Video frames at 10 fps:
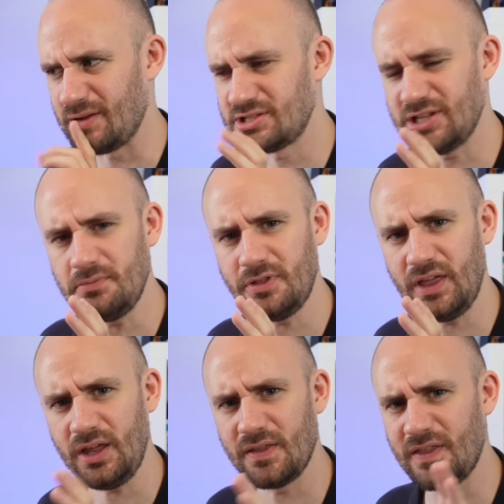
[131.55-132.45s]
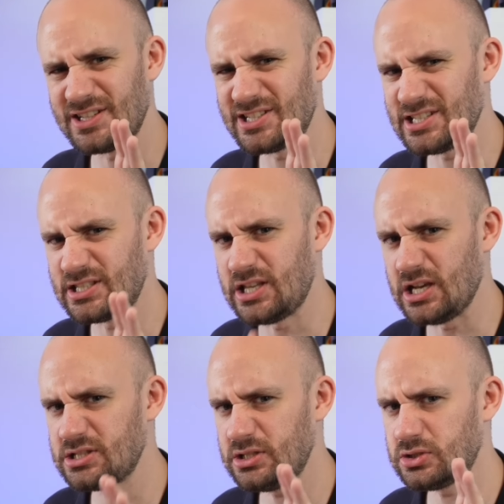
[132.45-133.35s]
Something that just
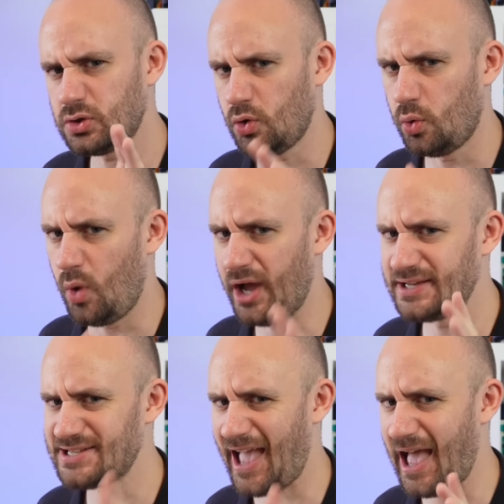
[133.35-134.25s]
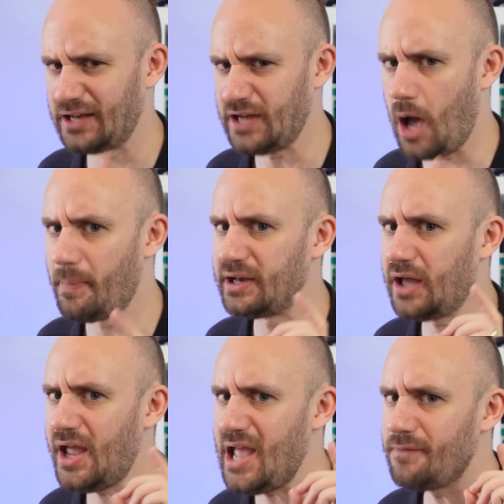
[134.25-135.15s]
doesn't quite add up. And
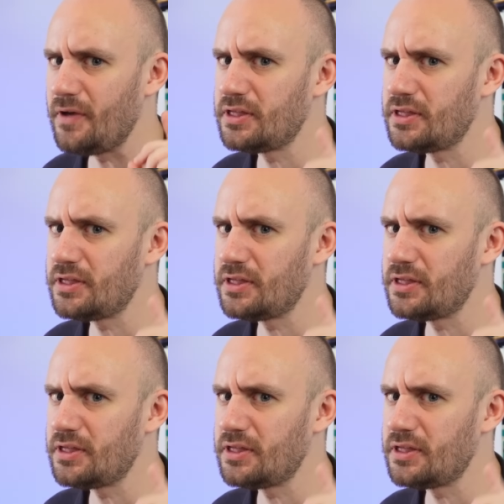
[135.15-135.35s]
I have a